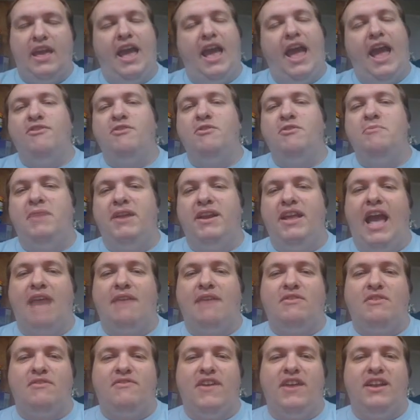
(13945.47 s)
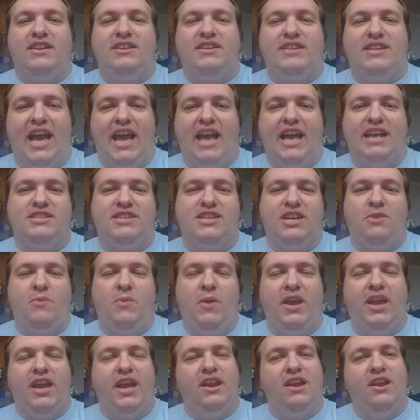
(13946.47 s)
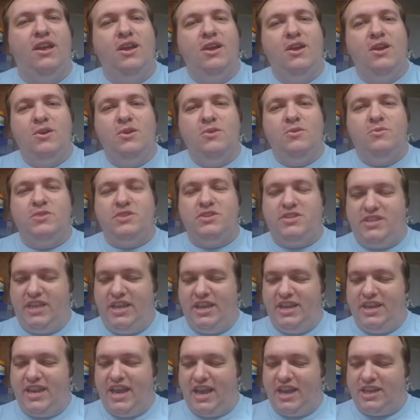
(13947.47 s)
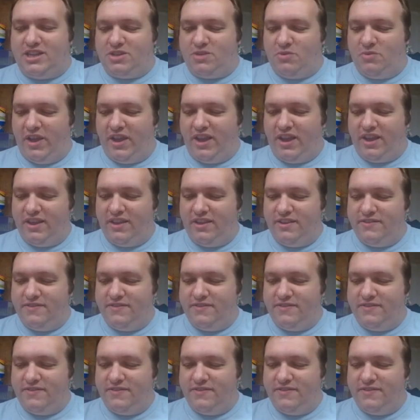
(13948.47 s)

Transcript: Everybody have a fantastic weekend. We'll see you next week.